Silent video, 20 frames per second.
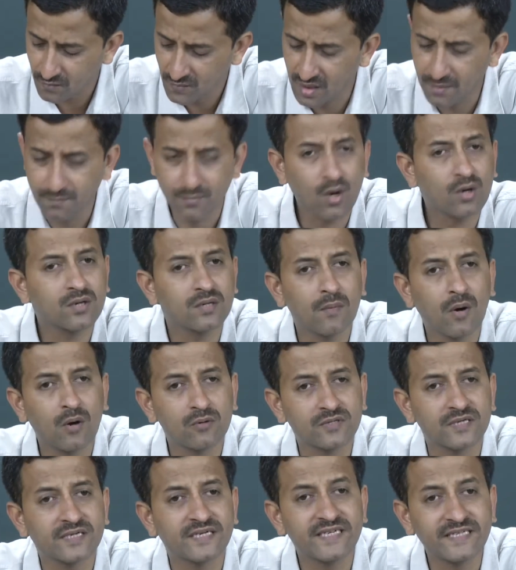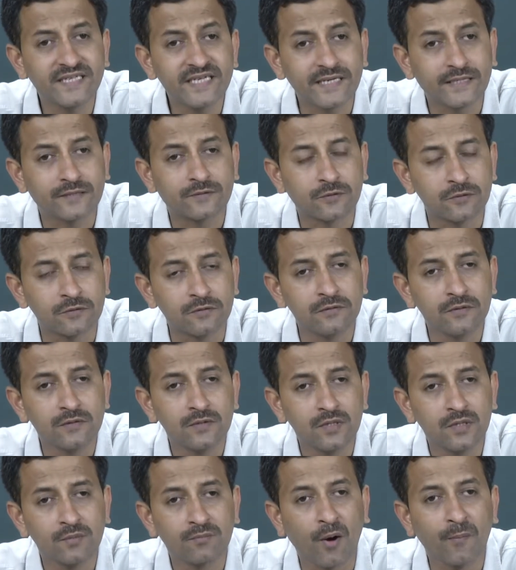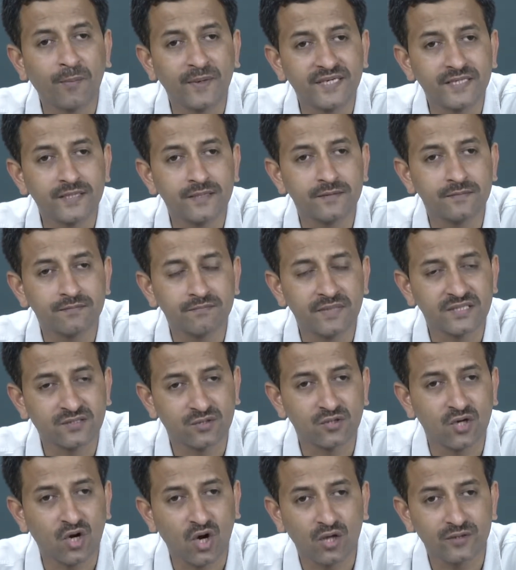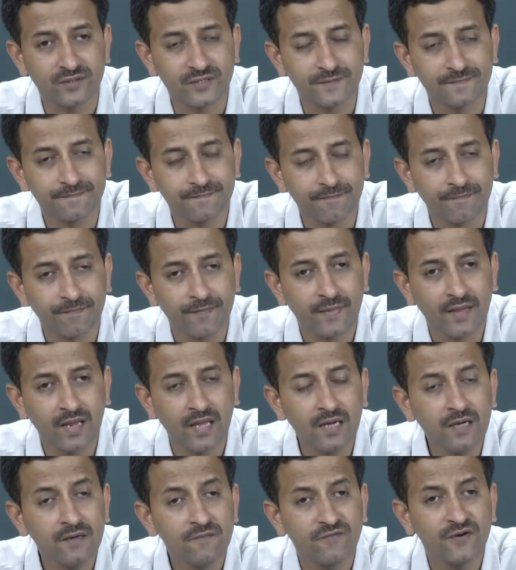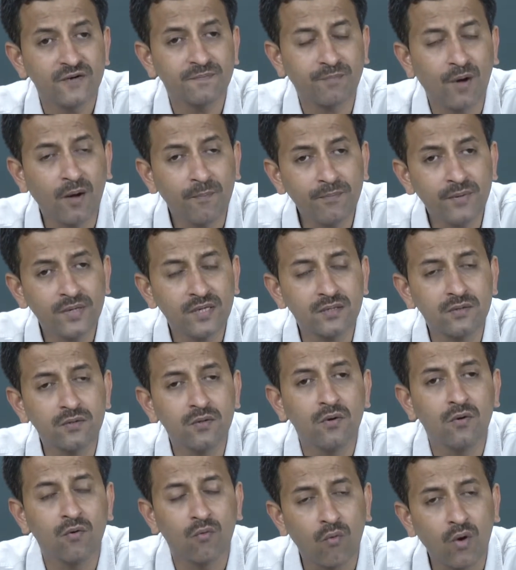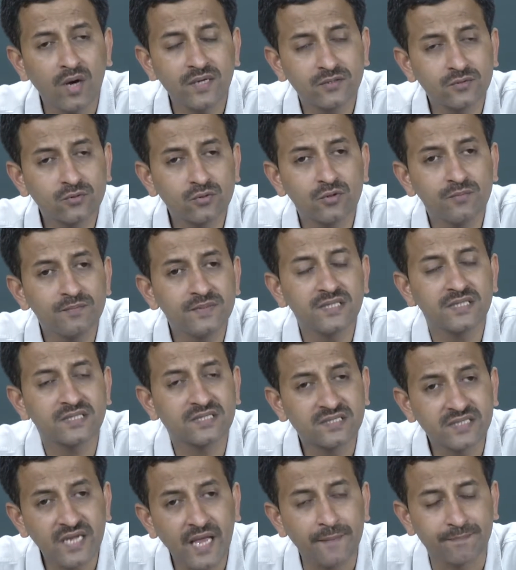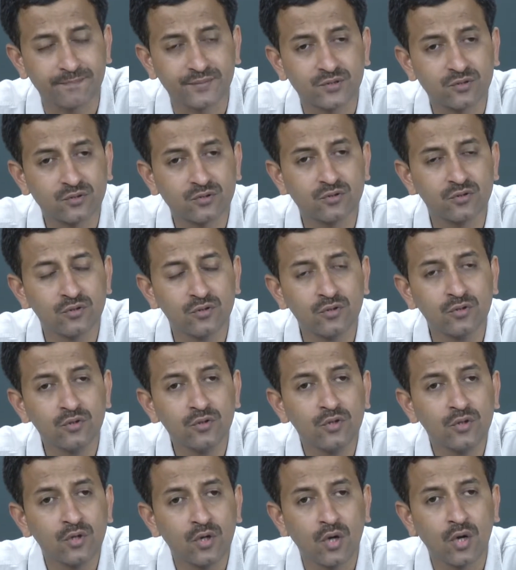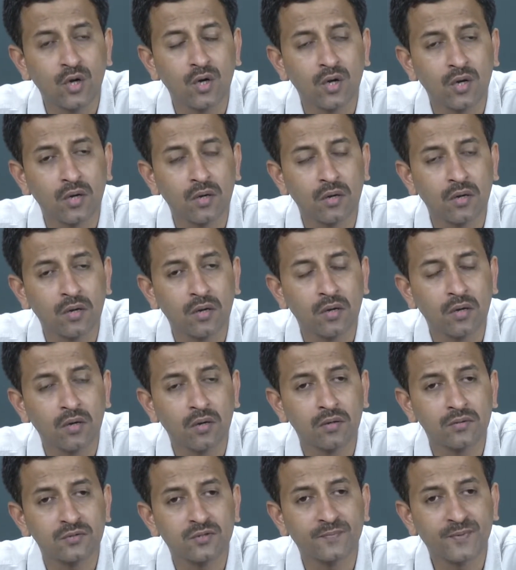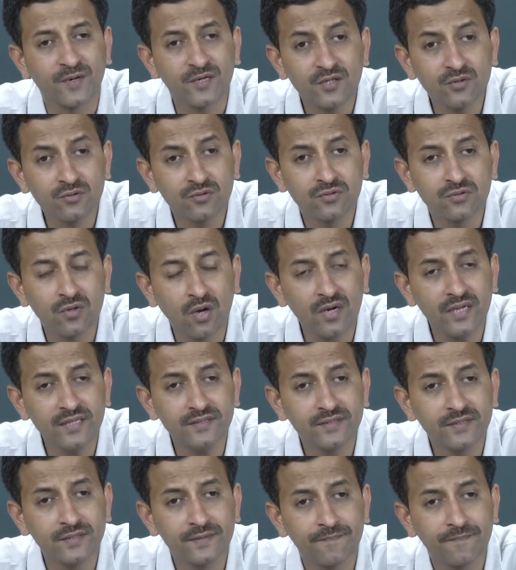brought about a critique to Popperian methodology. For Popper, what should be the steps to produce knowledge?